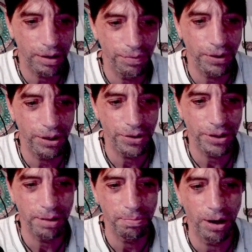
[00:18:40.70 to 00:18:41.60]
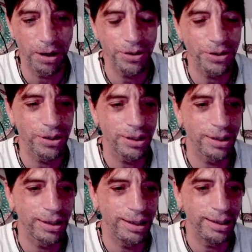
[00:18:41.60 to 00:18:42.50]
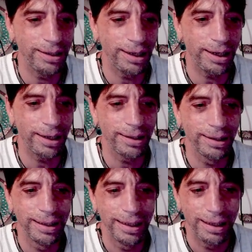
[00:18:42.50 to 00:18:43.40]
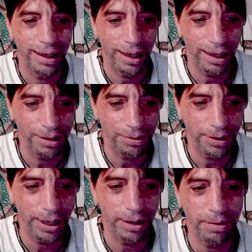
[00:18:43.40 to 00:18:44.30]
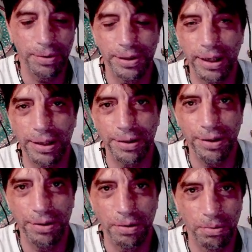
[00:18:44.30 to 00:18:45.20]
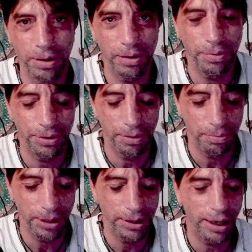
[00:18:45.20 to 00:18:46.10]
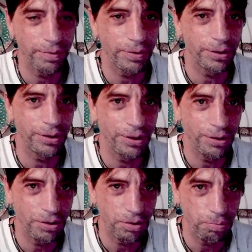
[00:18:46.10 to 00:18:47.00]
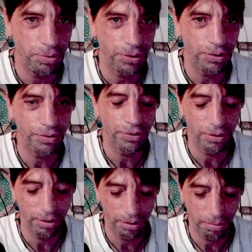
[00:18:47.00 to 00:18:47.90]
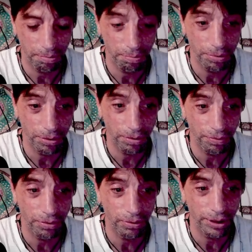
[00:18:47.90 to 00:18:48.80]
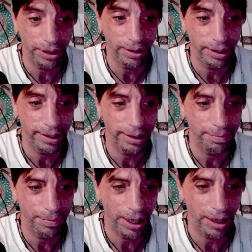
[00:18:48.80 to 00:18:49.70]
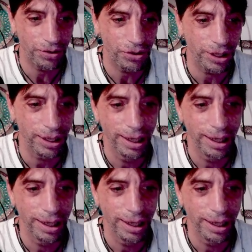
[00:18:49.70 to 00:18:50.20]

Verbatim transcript: Venus and Mars uh, in there. Uh, together with that inner work with the midheaven, it's beautiful, beautiful healing energy.